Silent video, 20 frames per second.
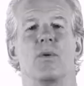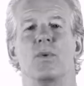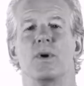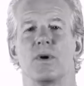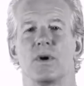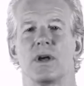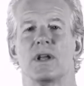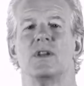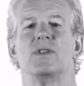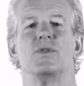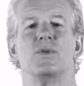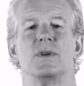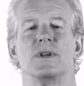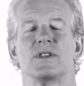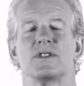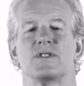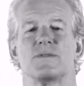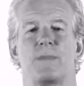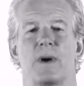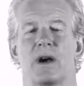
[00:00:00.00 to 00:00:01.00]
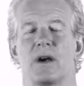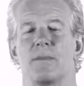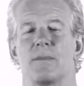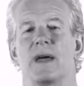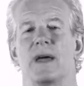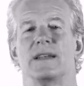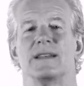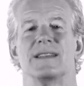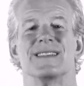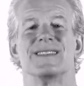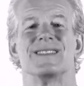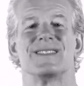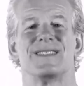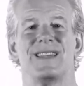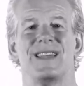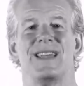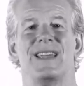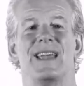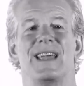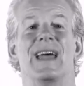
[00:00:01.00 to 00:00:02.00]
that we were going to do an experiment to
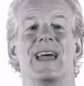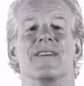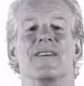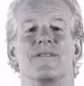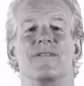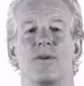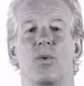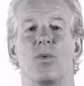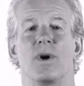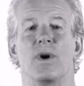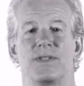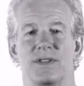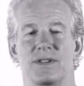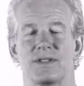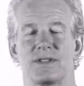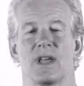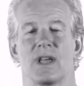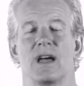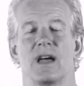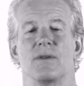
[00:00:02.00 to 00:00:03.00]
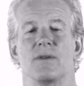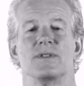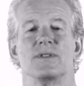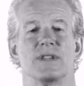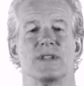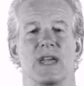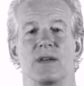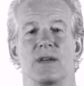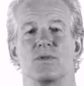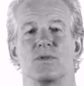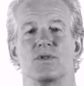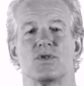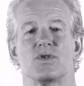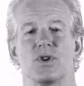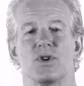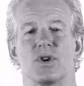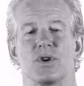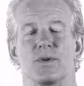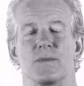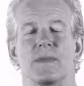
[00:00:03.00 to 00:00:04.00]
see if what this guy was saying was
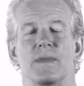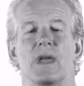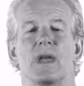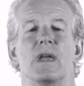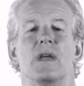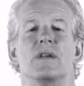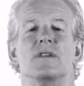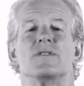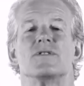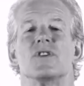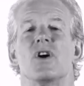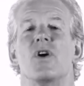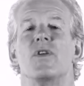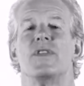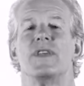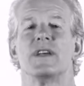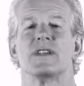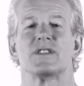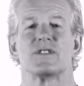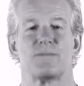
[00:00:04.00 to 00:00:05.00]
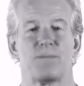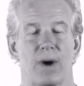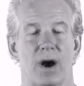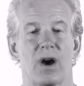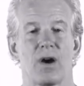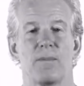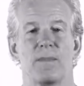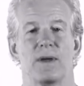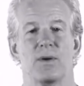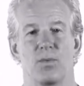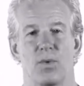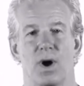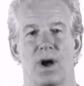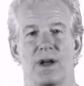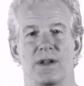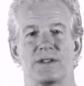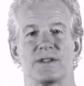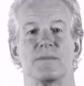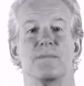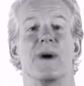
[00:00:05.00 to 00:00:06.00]
true. So the experiment
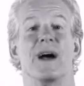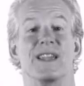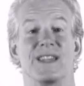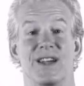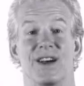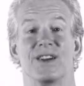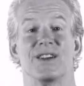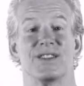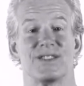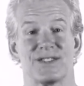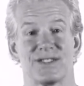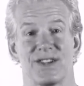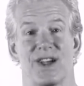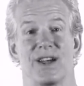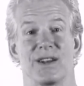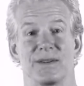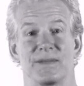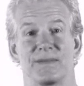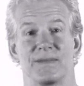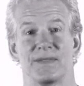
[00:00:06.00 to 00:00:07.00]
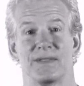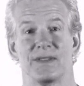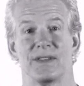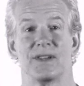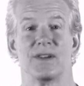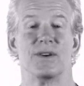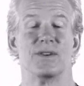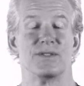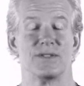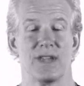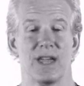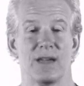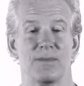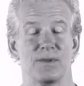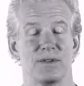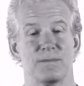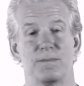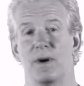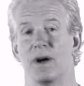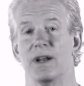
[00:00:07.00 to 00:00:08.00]
was my youngest son, whose name
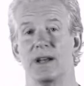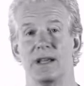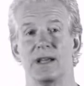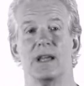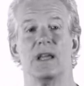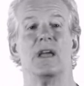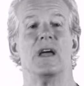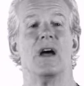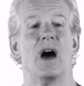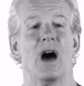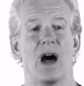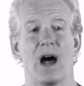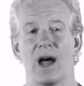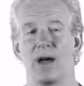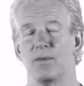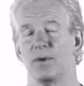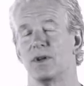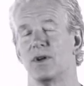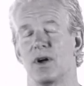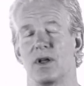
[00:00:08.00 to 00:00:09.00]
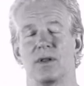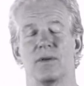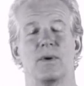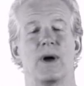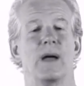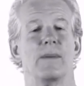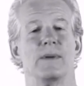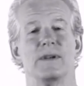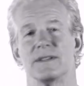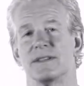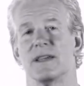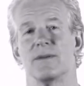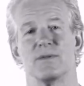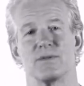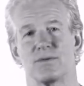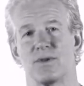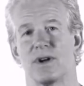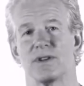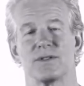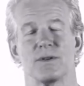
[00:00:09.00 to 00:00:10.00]
is Buddy. His name
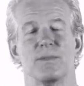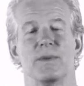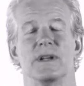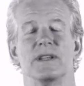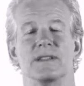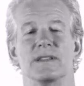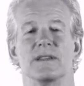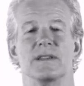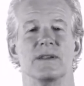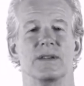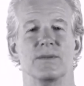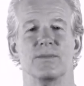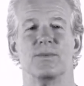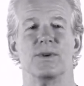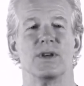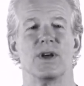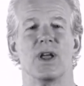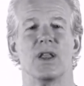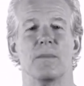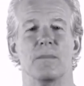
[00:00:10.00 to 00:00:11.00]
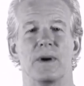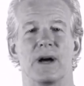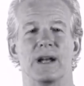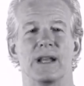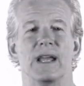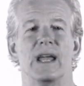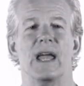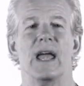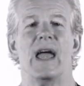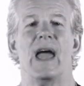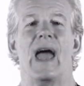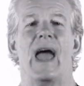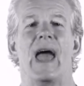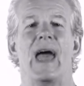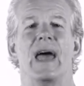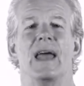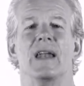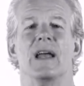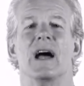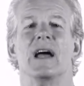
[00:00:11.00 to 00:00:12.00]
is Russell, but we call him Buddy.
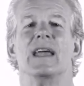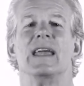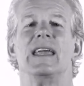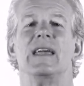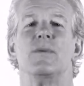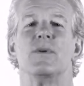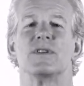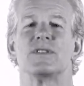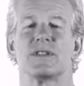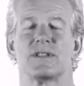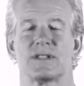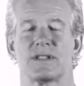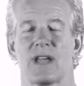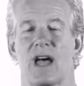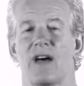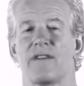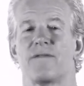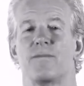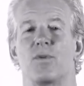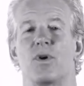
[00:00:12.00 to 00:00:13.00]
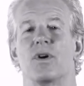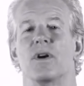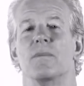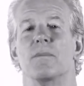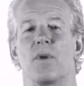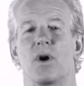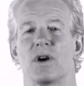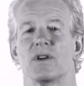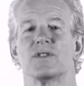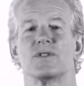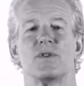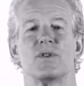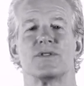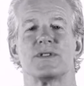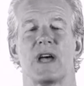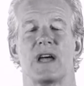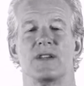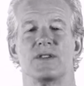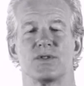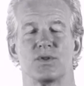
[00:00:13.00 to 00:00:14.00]
And he was a sophomore at Mars Knolls
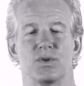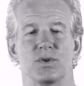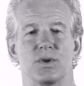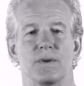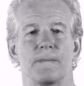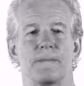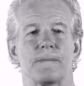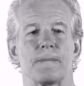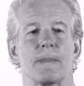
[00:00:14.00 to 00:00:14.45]
High School,